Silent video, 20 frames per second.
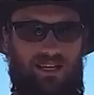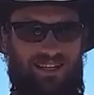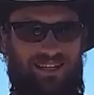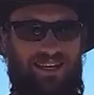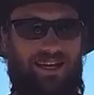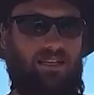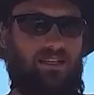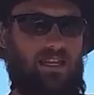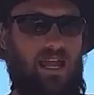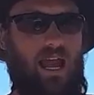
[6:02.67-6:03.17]

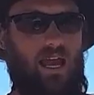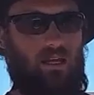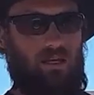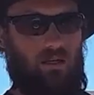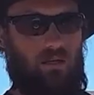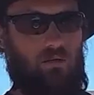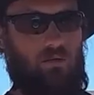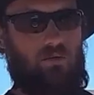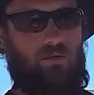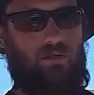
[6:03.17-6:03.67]
get that
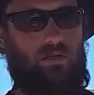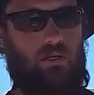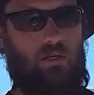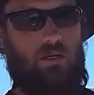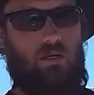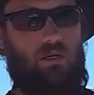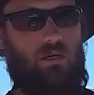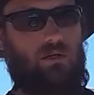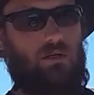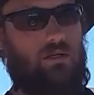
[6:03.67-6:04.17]
used.
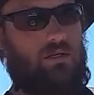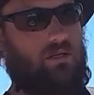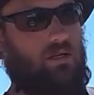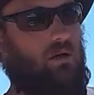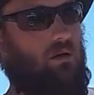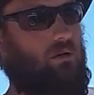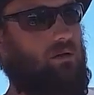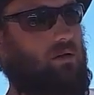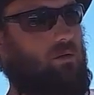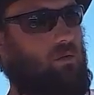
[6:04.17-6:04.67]

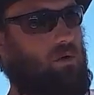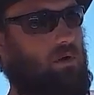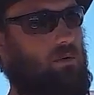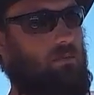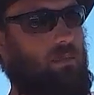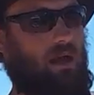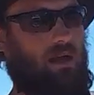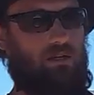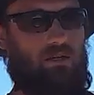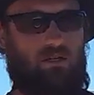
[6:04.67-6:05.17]
So you want to
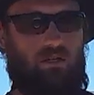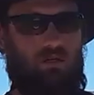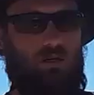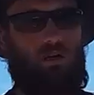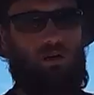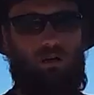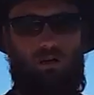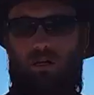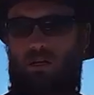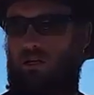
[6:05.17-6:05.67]
make
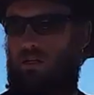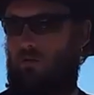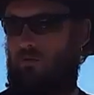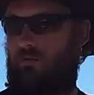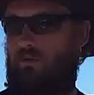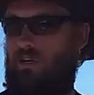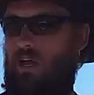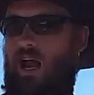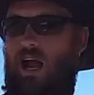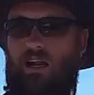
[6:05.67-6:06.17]
sure that
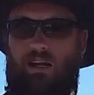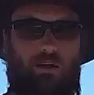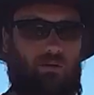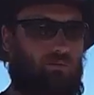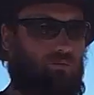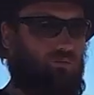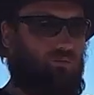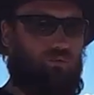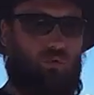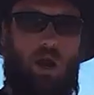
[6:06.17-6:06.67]
you've got it
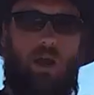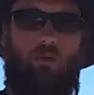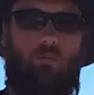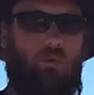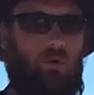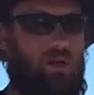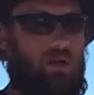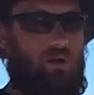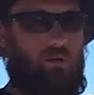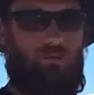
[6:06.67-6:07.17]
right
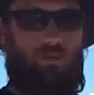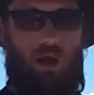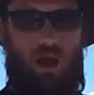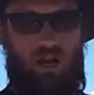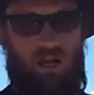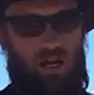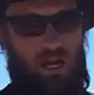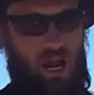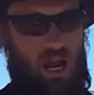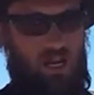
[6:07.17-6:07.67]
when they're
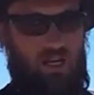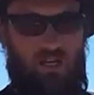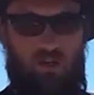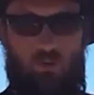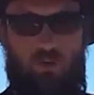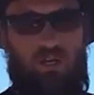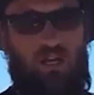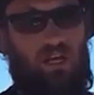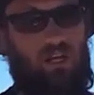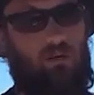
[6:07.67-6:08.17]
ready and you
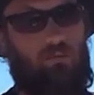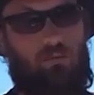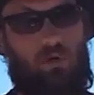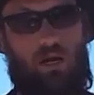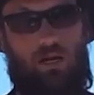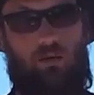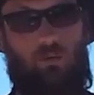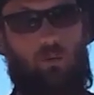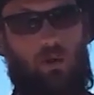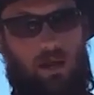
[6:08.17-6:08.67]
get them
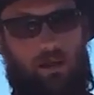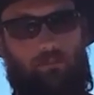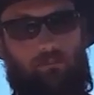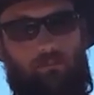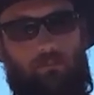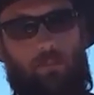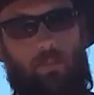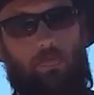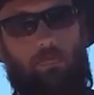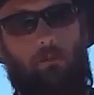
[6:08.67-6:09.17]
right away.
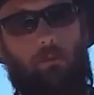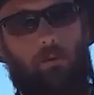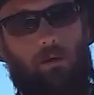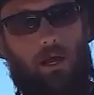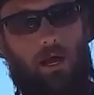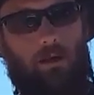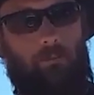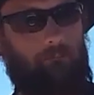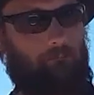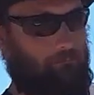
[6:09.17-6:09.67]

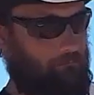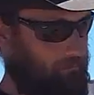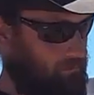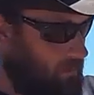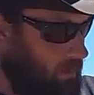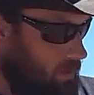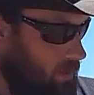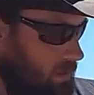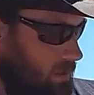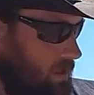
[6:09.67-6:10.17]
Okay?
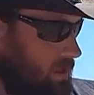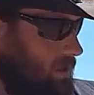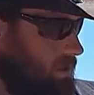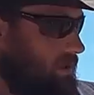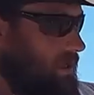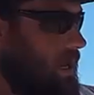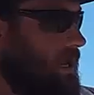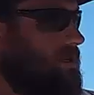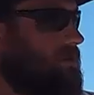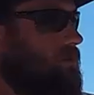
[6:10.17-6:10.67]

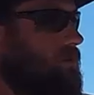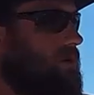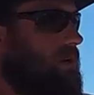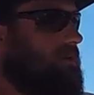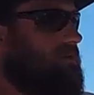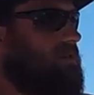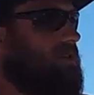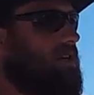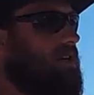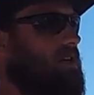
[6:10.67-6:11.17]
Next one
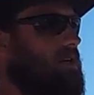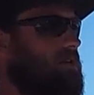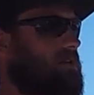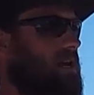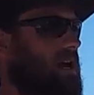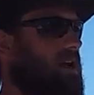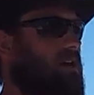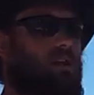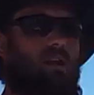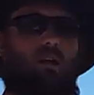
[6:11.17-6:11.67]
I've seen is how